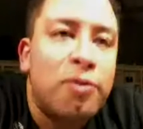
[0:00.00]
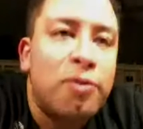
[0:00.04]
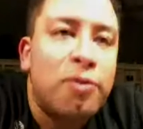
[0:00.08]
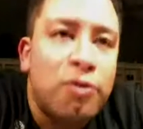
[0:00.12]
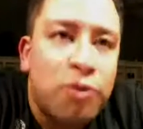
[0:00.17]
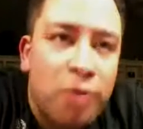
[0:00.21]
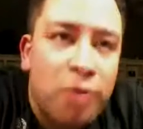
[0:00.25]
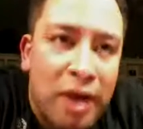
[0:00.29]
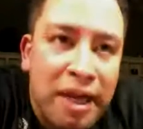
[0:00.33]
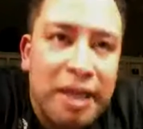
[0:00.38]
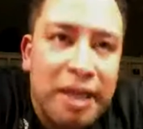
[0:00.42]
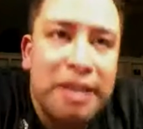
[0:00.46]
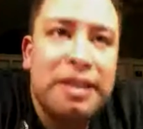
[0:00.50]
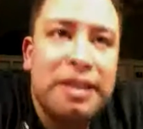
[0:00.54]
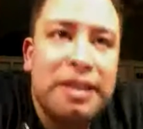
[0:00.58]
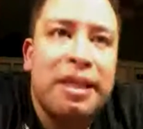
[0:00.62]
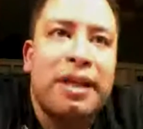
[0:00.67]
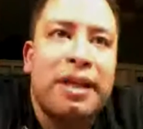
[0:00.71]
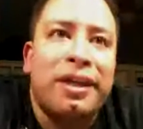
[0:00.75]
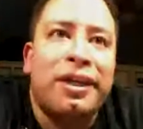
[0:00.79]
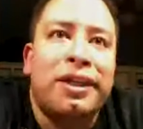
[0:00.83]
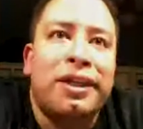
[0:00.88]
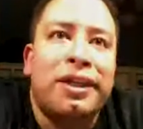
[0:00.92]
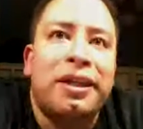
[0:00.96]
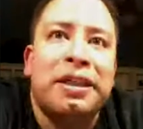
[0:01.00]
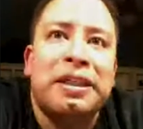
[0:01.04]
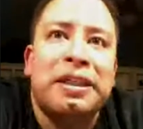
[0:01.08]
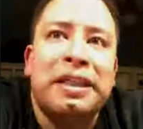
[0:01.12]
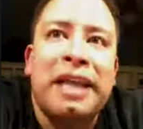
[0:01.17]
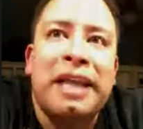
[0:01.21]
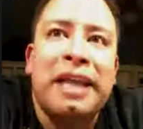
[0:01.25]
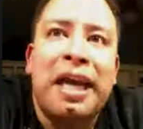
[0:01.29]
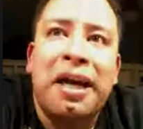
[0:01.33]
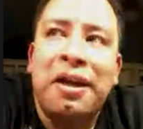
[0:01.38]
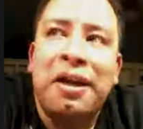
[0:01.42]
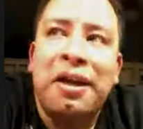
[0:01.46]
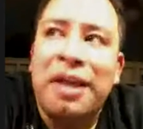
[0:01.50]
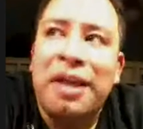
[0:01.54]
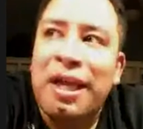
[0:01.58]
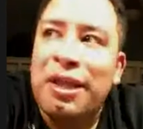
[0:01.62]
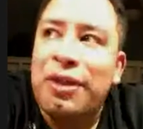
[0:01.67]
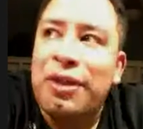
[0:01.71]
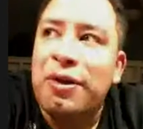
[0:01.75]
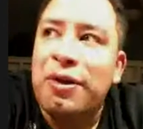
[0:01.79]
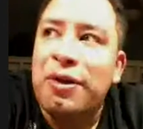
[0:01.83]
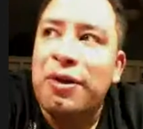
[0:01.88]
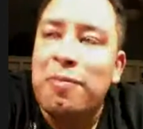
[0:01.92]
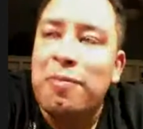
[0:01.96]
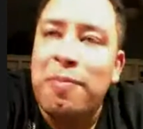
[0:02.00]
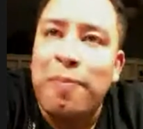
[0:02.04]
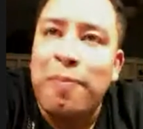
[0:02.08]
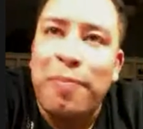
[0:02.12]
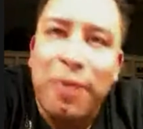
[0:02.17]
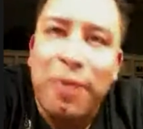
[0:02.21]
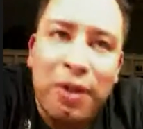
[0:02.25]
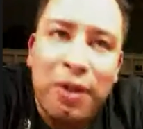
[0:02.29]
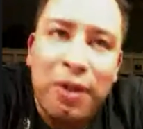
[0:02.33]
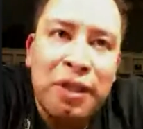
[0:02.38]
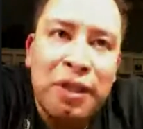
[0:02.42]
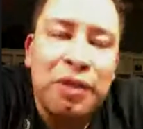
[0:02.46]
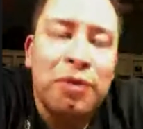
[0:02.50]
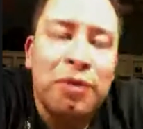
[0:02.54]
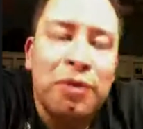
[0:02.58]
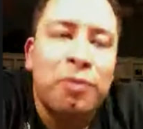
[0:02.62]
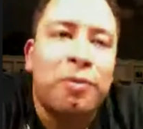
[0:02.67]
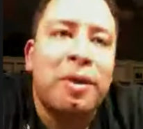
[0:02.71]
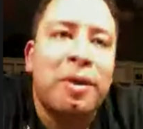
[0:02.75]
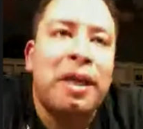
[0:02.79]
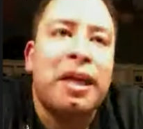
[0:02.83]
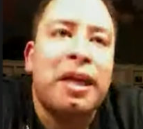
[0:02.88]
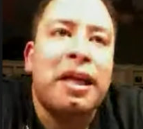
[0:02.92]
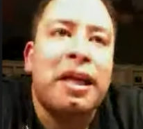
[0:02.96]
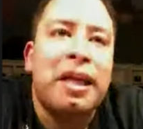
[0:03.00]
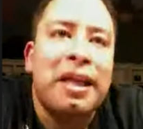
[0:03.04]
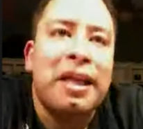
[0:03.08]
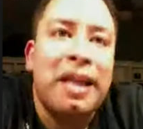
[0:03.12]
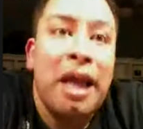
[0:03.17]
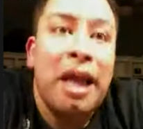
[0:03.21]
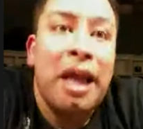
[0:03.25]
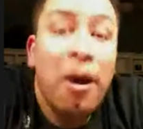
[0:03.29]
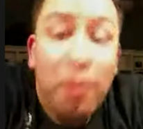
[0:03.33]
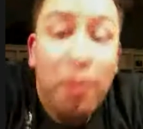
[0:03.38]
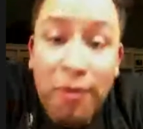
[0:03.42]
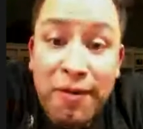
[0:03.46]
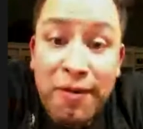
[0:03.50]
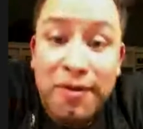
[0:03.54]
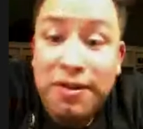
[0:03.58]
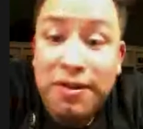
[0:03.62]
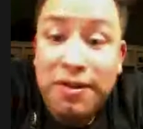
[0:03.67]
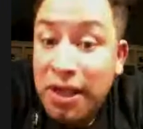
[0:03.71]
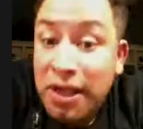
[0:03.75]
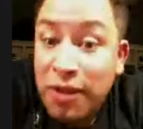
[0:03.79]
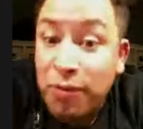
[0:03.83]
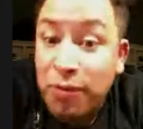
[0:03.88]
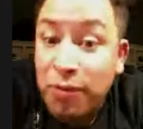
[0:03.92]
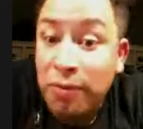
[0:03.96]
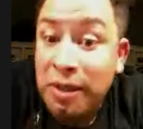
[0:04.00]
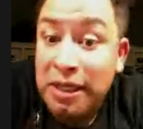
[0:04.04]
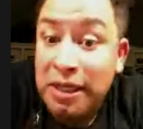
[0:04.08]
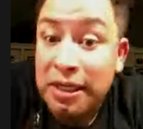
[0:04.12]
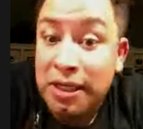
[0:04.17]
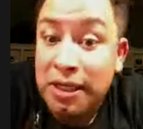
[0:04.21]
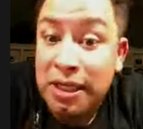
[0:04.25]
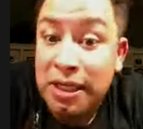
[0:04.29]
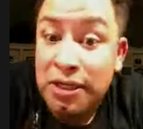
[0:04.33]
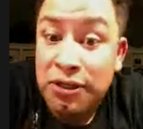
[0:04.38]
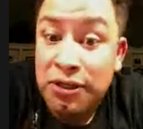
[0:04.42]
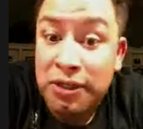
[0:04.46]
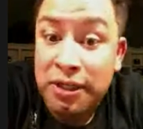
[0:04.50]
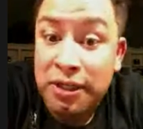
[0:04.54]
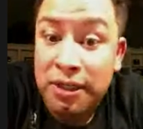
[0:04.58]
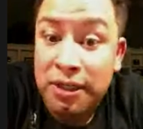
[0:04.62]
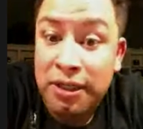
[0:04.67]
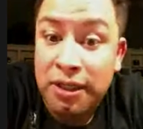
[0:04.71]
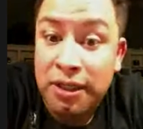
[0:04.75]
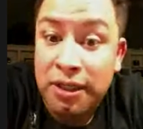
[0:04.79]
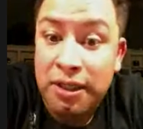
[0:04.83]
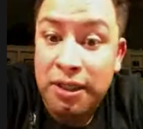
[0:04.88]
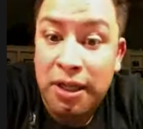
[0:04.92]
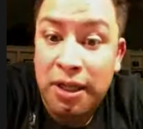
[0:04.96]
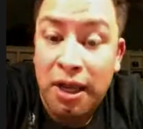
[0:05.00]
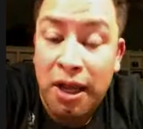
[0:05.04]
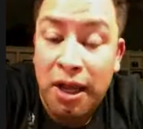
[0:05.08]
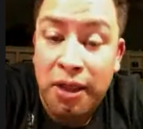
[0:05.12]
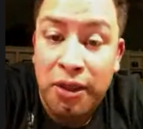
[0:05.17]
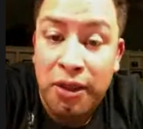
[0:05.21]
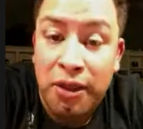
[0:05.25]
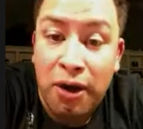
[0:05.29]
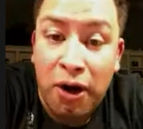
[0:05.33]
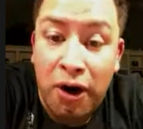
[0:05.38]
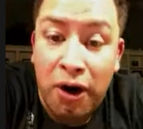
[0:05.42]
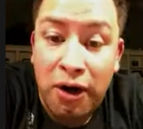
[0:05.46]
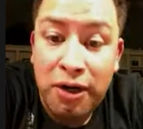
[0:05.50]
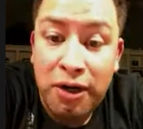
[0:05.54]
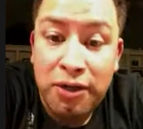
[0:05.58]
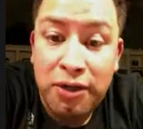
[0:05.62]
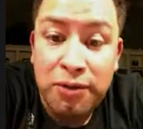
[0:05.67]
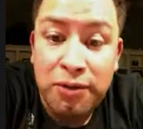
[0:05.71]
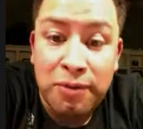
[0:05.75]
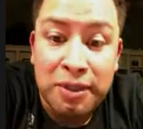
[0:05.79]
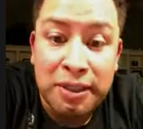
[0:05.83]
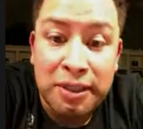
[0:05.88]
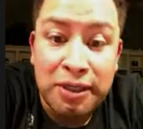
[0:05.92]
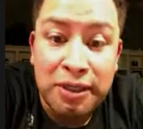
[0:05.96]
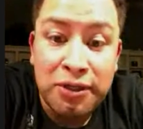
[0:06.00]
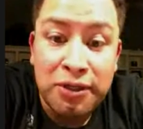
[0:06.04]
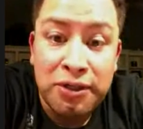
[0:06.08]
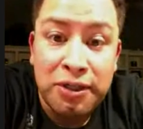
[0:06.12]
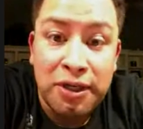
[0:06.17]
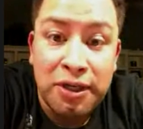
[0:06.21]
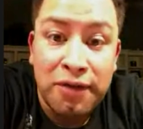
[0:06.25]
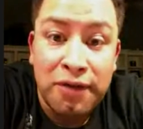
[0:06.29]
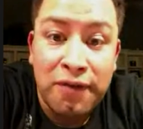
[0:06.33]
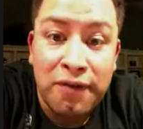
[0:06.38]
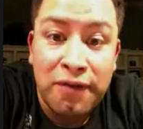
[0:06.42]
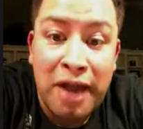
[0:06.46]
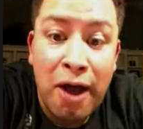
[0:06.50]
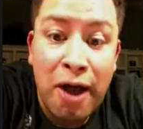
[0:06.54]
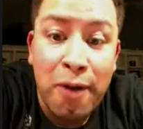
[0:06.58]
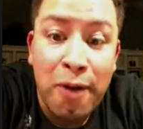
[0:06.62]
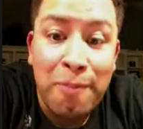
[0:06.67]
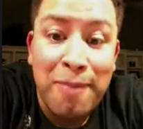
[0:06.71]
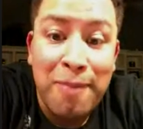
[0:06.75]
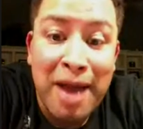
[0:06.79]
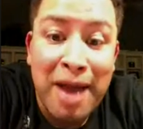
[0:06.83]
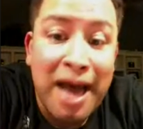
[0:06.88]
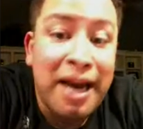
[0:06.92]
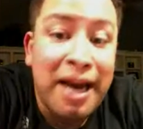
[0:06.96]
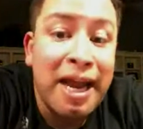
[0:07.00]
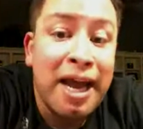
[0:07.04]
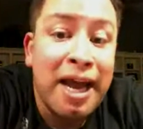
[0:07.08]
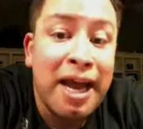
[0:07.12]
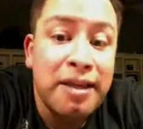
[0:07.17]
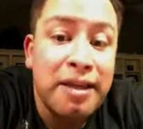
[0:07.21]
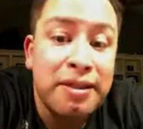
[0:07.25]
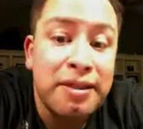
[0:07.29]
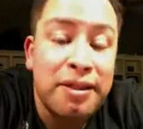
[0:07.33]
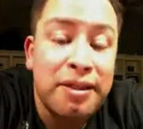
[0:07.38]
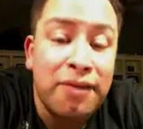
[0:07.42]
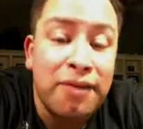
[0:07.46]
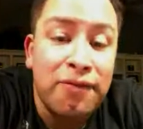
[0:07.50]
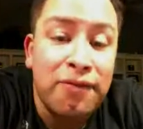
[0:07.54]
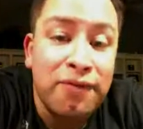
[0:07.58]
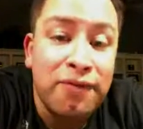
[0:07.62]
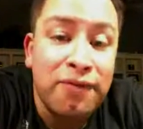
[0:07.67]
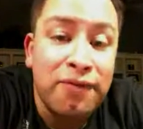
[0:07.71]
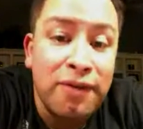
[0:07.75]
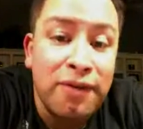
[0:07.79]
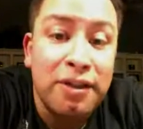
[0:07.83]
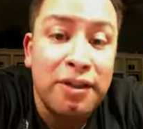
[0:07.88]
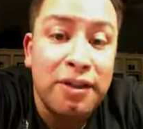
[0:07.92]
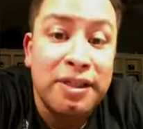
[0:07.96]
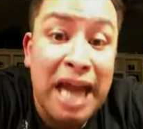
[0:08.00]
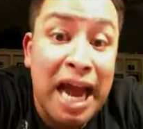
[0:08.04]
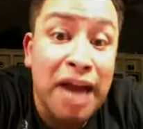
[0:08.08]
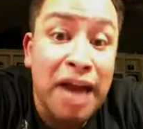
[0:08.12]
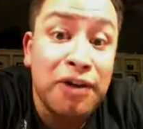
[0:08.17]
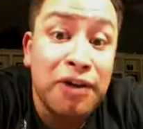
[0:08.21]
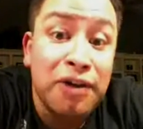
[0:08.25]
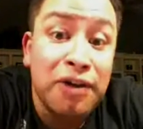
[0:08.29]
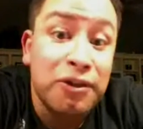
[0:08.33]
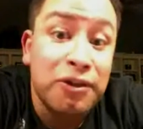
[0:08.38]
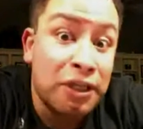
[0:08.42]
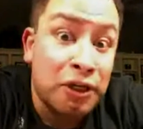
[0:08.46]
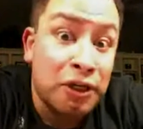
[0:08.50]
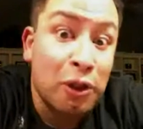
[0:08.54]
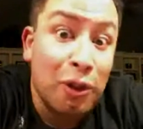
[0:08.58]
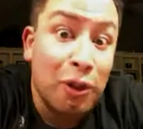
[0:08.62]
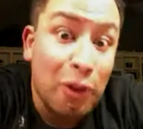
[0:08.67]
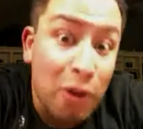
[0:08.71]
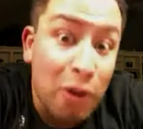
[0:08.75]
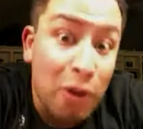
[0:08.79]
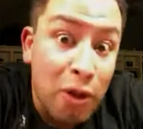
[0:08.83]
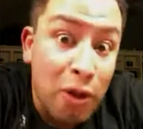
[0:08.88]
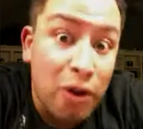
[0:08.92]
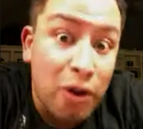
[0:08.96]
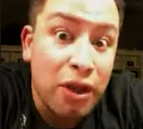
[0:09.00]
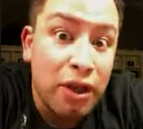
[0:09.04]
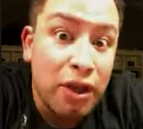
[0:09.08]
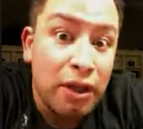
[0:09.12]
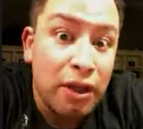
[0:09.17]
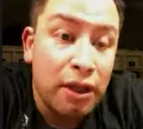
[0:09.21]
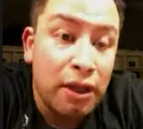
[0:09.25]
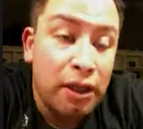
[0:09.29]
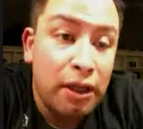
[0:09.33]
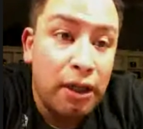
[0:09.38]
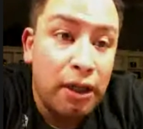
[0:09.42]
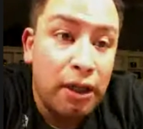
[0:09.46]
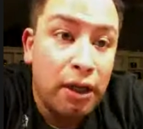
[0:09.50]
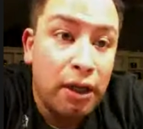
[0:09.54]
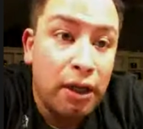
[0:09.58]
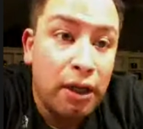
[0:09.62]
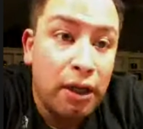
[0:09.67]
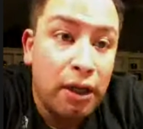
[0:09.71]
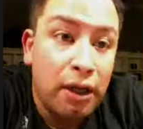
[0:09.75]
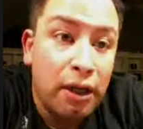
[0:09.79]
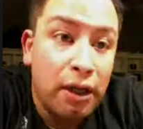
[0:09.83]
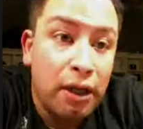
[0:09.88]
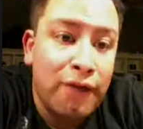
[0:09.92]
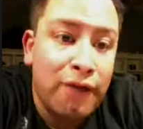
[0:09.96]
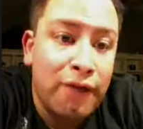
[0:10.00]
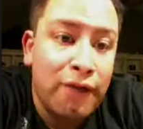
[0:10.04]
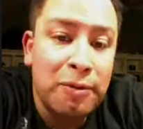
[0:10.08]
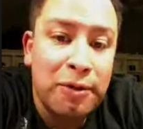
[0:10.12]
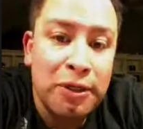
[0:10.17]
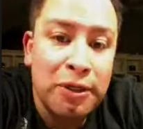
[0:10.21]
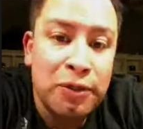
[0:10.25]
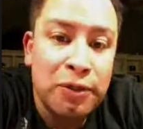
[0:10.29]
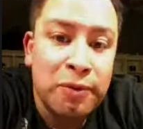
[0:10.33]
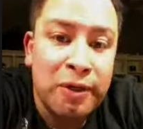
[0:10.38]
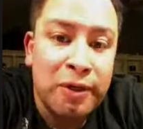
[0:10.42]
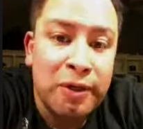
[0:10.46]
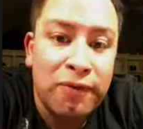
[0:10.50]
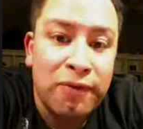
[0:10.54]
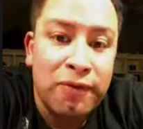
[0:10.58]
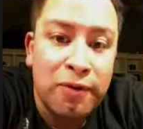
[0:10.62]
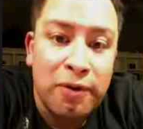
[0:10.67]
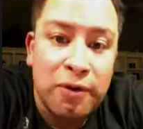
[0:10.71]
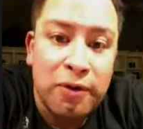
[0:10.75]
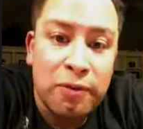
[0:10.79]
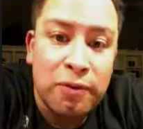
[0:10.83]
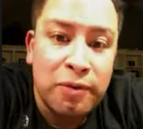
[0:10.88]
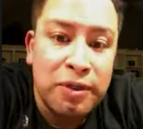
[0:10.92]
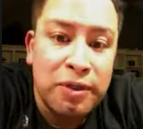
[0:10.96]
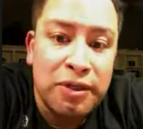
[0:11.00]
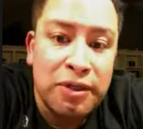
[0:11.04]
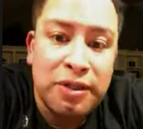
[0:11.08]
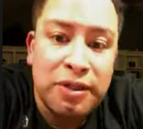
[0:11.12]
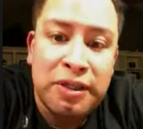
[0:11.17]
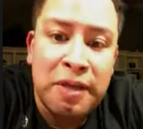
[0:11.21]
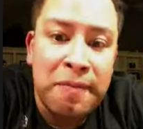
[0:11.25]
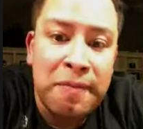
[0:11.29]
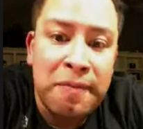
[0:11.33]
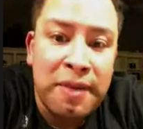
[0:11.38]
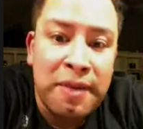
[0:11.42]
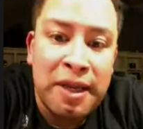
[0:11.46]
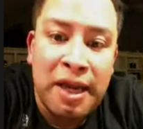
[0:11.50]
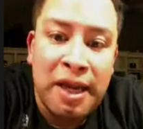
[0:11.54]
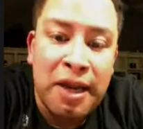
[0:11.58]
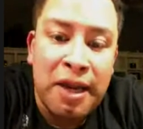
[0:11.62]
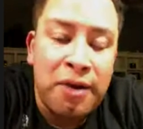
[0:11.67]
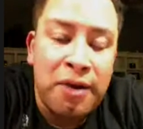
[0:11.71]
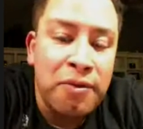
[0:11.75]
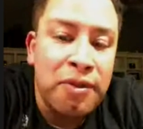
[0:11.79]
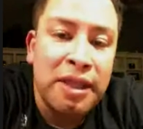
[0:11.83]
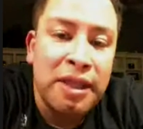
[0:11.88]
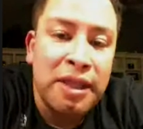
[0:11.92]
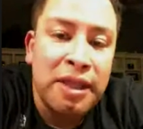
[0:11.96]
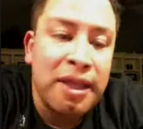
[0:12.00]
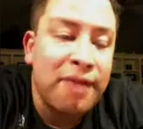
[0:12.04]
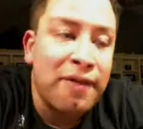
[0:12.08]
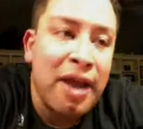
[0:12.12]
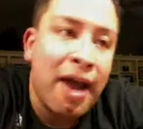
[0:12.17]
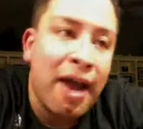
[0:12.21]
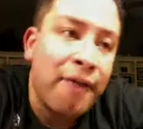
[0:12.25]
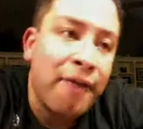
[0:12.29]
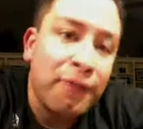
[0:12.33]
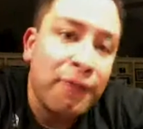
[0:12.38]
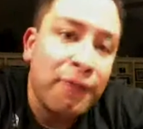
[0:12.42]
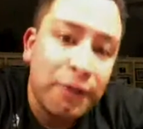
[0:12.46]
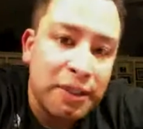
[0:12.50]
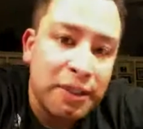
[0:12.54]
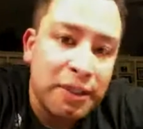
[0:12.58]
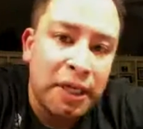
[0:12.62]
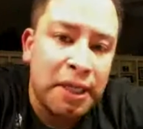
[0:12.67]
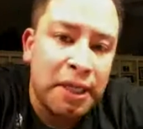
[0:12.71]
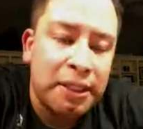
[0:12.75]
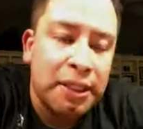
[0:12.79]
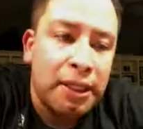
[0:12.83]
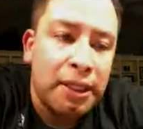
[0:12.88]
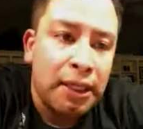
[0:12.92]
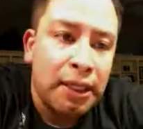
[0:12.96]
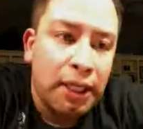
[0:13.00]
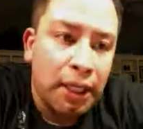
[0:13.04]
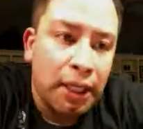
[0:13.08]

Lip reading: truck is here. Now that they're building the rink. Now we saw the rendition of the artist rendition of how badass the field's actually going to look on February 21st, which is something I don't think they've ever done.